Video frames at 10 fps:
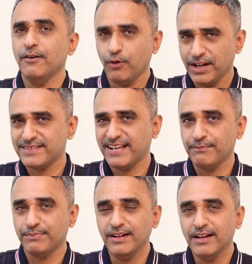For
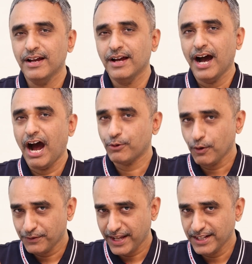example,
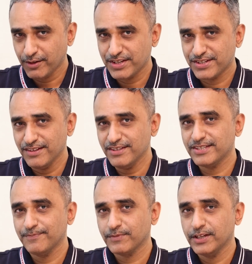out of 10
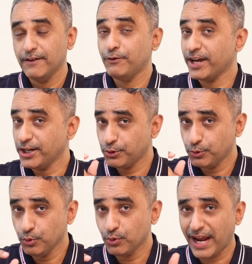questions, if you get
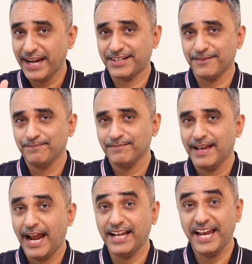2 right
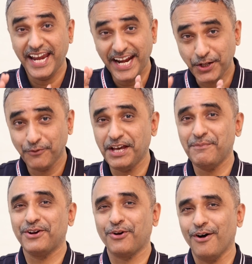and 8 of
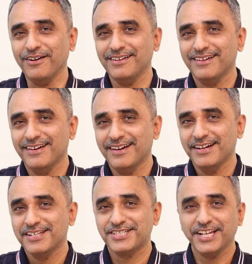them are
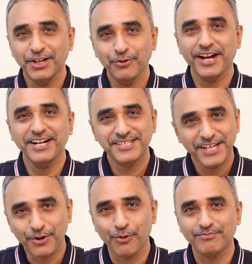wrong, still you get
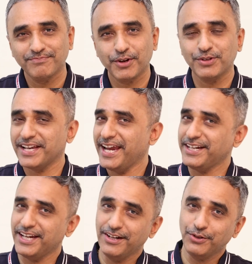0, because 8